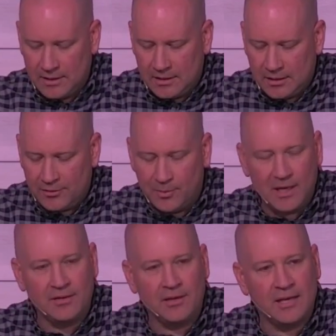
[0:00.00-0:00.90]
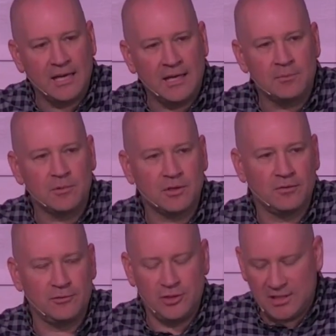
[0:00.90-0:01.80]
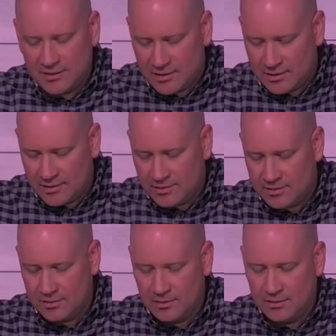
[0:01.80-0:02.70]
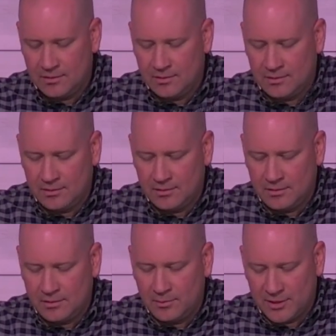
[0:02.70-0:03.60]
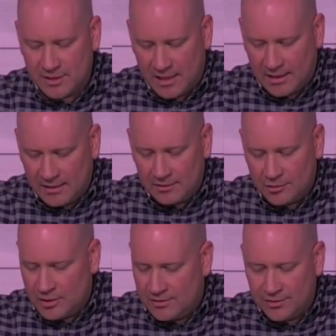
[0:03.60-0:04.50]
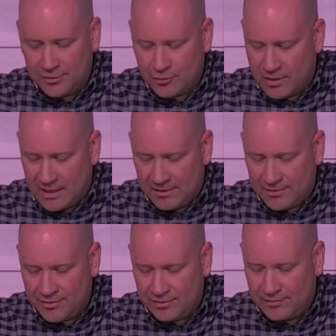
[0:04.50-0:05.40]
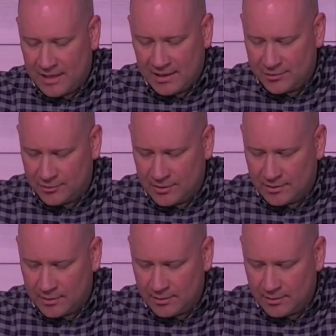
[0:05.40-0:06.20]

It is by the name of Jesus the Messiah, Jesus Christ of Nazareth,